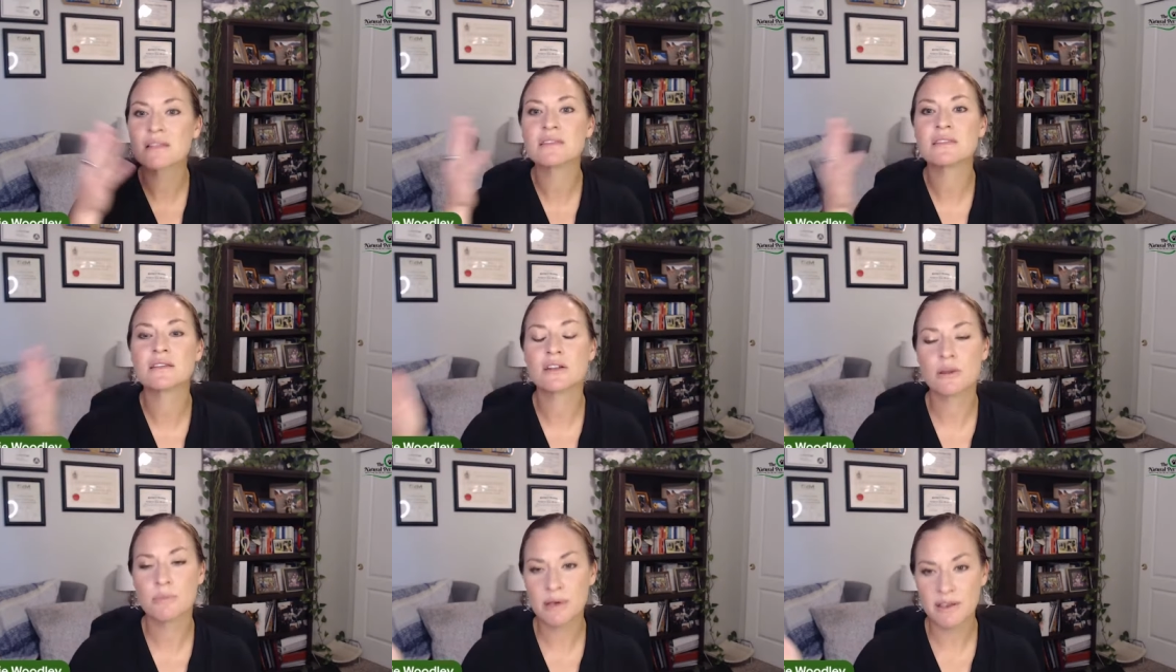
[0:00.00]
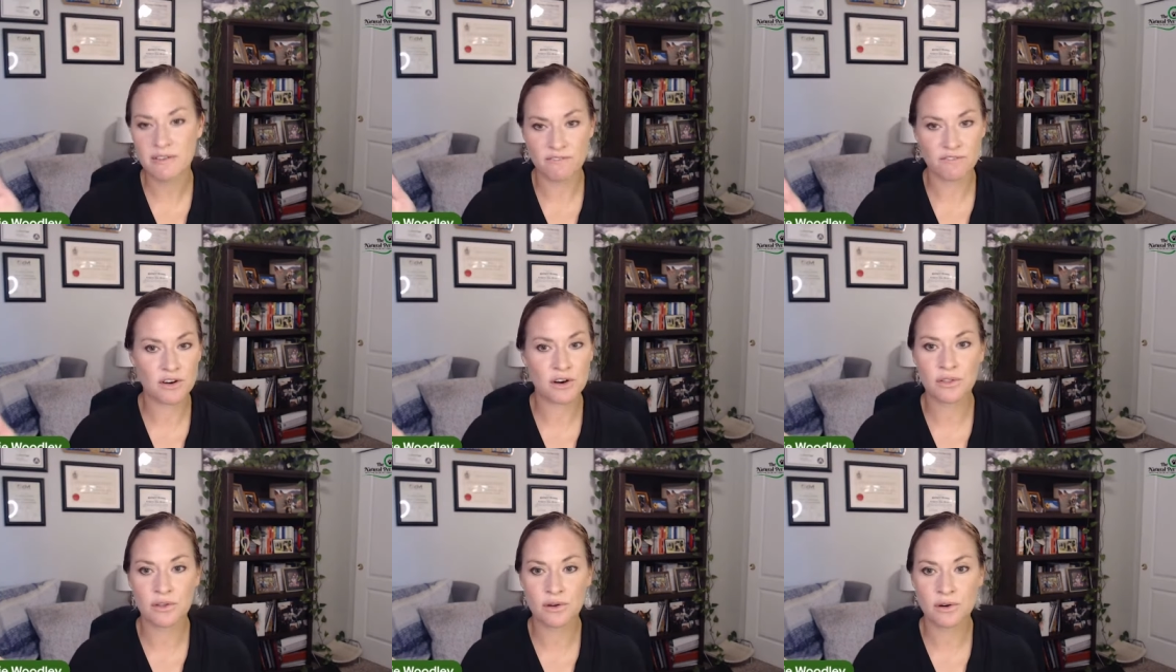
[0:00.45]
little bit
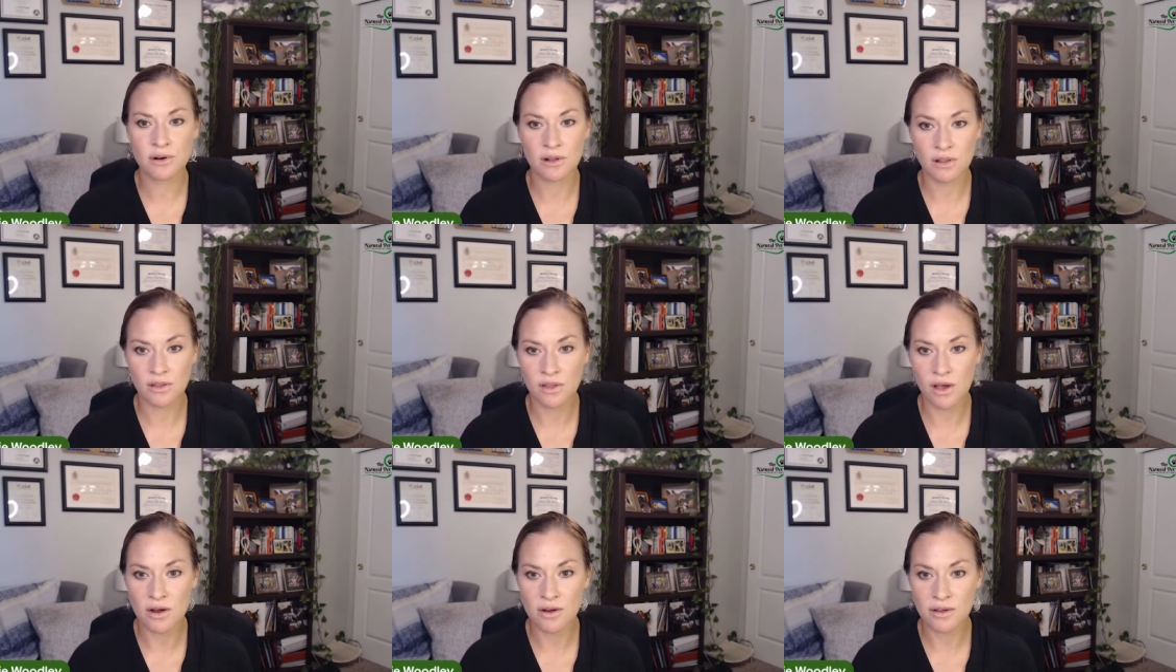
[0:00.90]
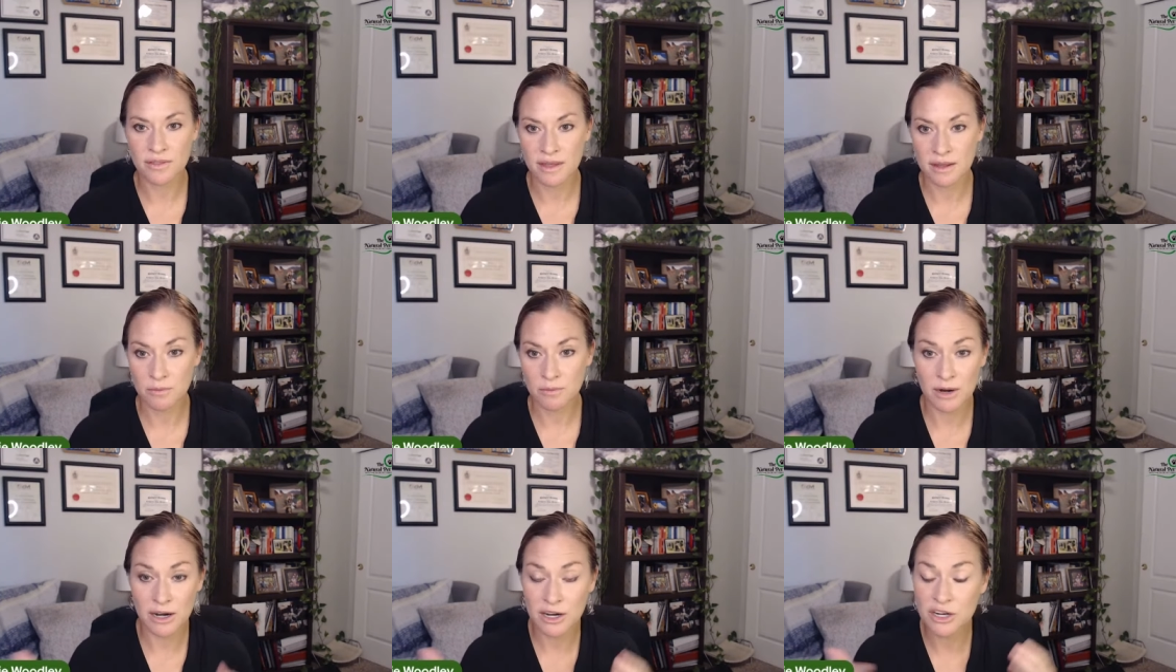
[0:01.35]
further along
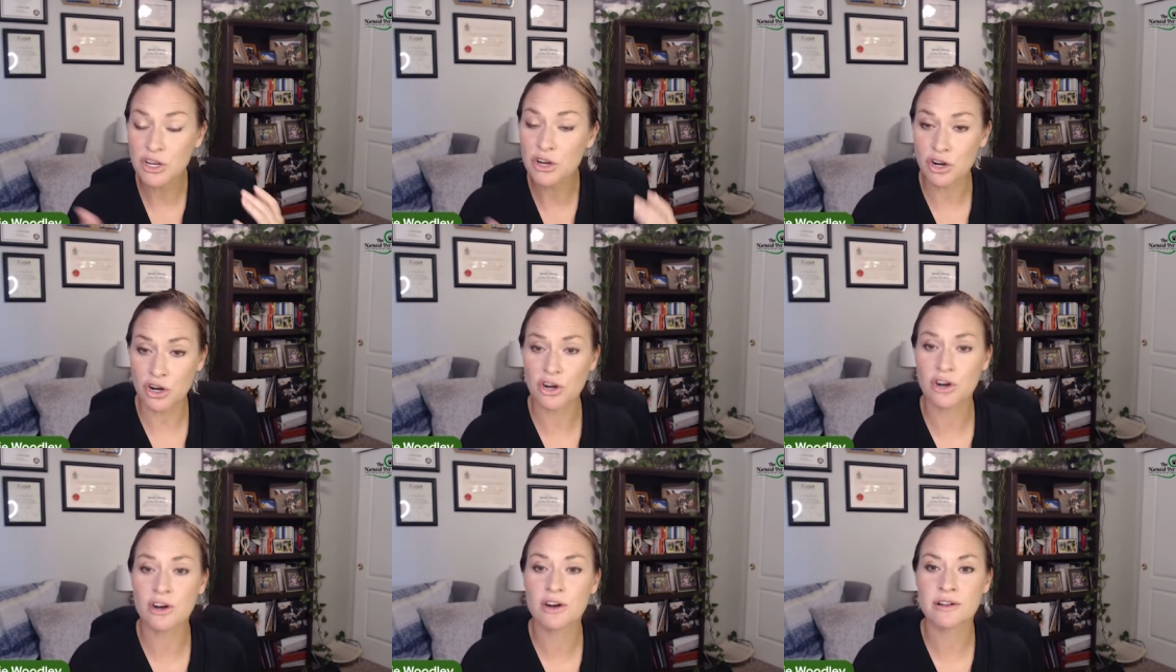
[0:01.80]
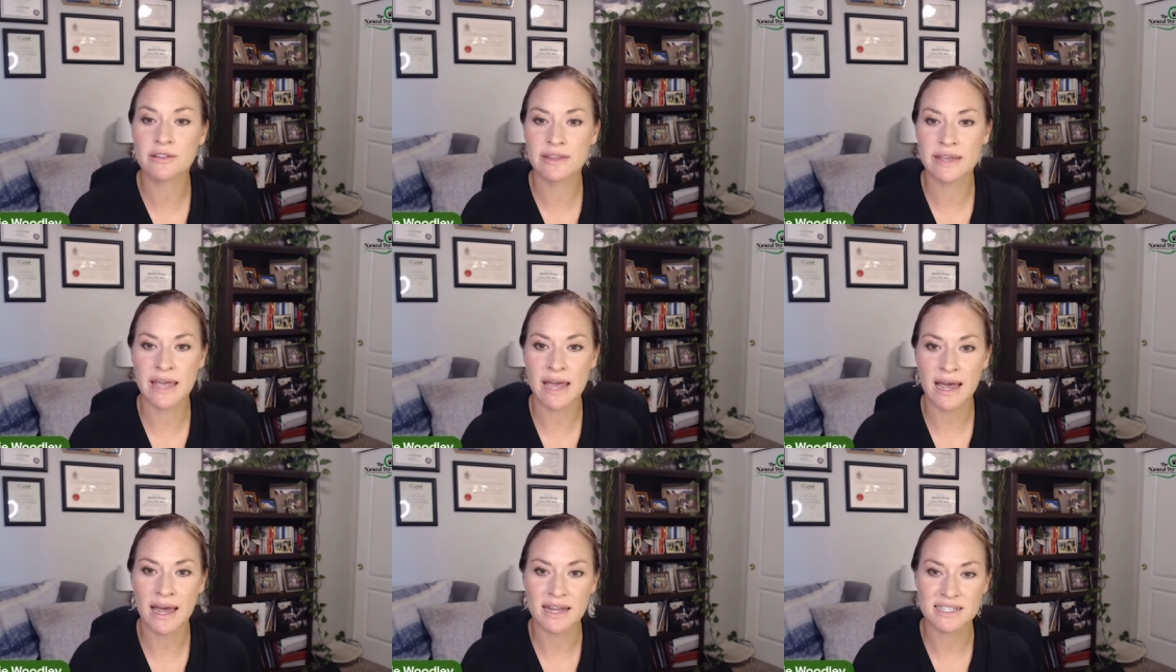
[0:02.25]
than where you're
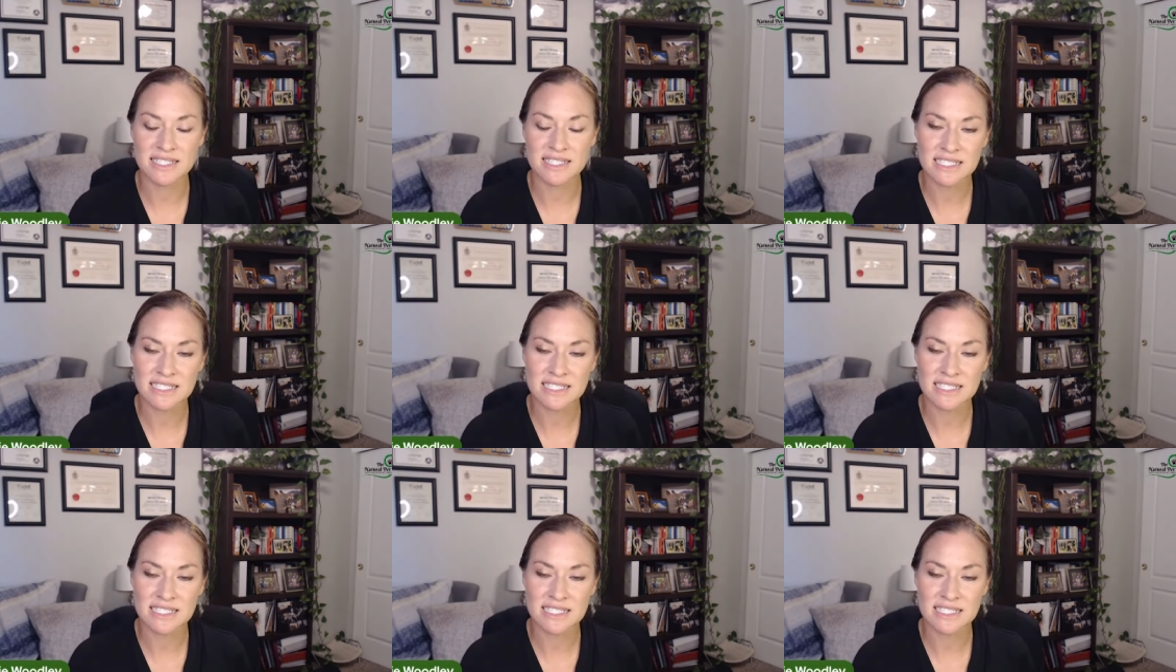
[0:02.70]
currently at,